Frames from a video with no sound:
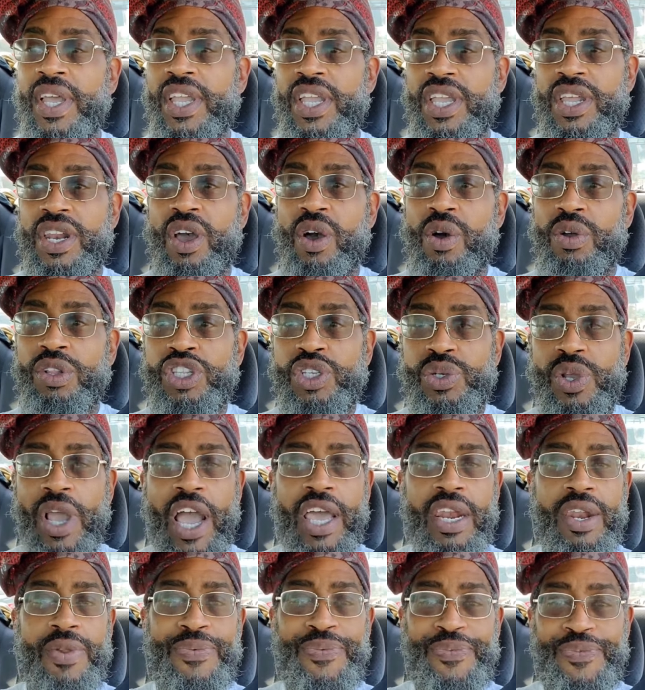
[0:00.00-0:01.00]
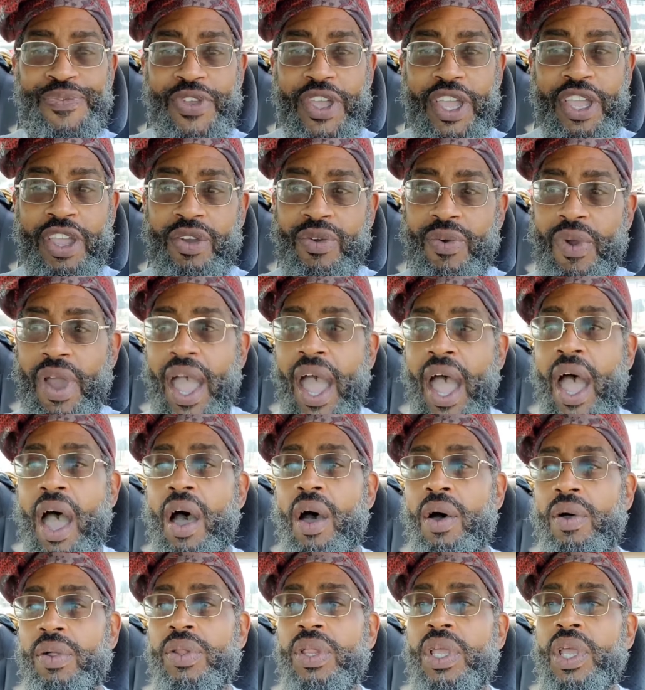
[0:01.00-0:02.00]
you know, trying to figure
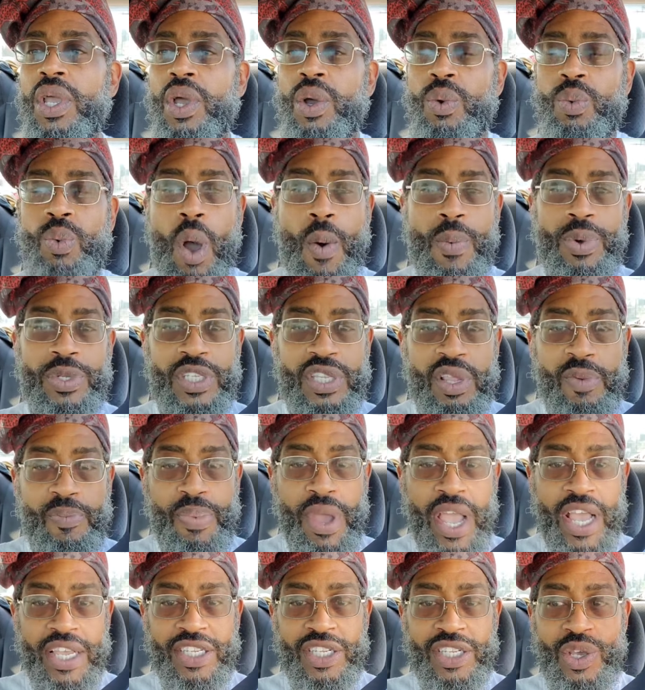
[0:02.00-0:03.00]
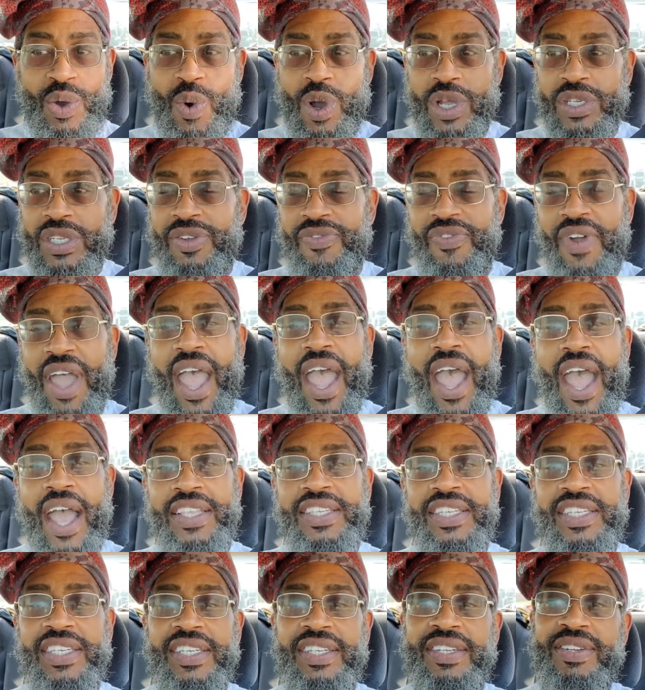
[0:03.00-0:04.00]
out what was the best course of
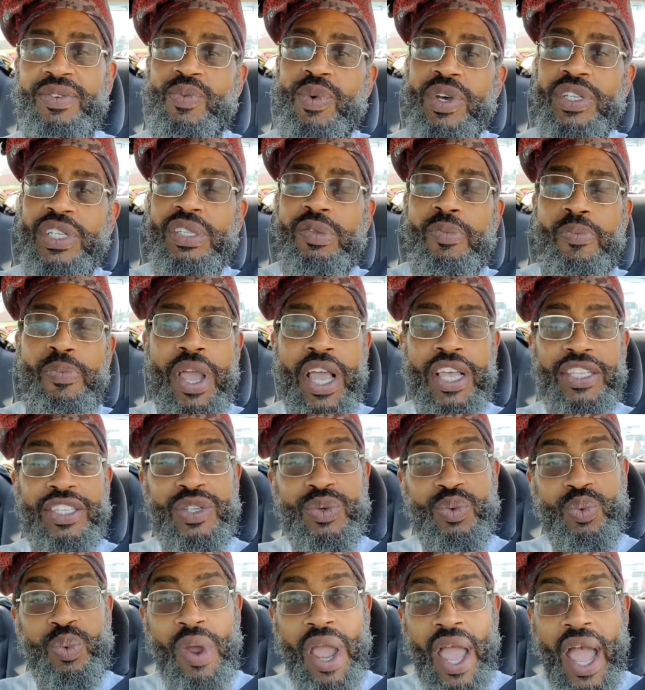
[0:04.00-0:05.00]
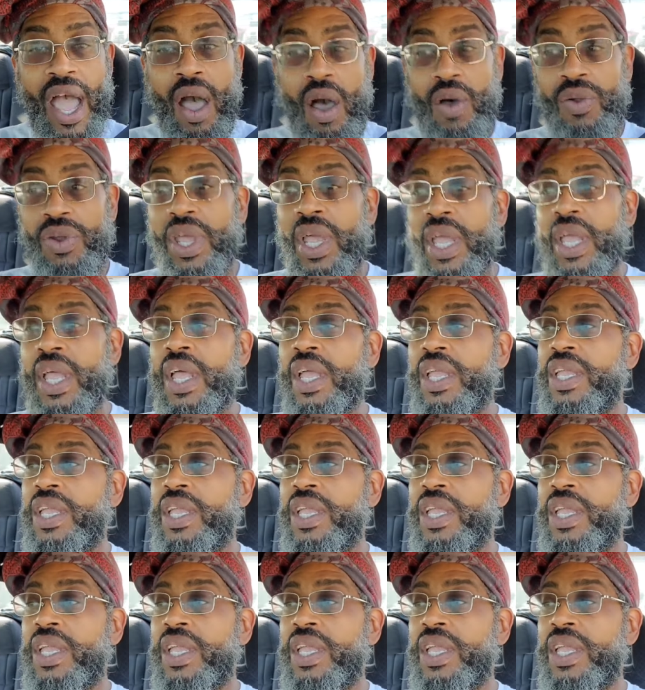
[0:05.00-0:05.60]
action, what's the best route,